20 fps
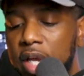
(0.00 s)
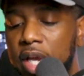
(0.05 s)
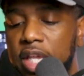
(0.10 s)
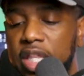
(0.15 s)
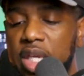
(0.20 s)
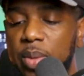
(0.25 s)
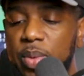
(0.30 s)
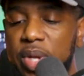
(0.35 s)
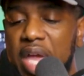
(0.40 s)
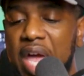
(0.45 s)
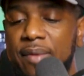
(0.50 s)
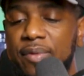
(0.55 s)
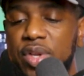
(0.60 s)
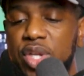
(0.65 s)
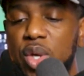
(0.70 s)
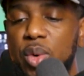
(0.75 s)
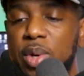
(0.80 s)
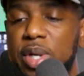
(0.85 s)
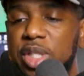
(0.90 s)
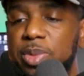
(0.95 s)
And then we have a
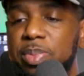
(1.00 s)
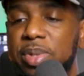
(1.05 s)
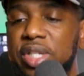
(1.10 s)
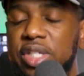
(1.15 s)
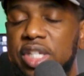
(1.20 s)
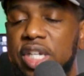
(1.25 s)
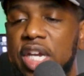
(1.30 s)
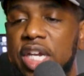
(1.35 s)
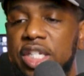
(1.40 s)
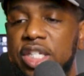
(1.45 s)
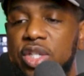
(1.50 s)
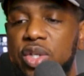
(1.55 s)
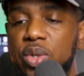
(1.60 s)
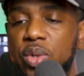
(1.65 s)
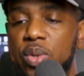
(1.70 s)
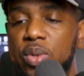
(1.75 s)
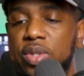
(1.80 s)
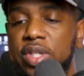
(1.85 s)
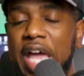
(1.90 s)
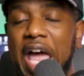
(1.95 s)
USB-C
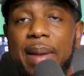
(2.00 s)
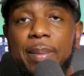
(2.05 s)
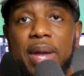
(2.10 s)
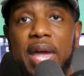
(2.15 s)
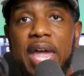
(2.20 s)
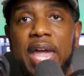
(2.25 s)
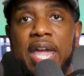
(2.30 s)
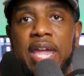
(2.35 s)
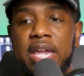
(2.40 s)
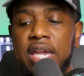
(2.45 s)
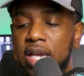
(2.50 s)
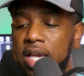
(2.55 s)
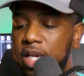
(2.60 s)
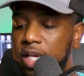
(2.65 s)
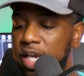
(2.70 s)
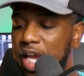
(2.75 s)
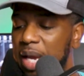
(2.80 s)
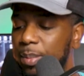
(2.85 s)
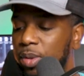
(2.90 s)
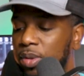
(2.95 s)
to type A
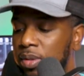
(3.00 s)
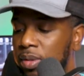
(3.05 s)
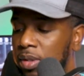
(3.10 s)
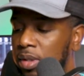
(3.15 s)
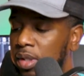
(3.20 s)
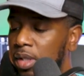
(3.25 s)
cable.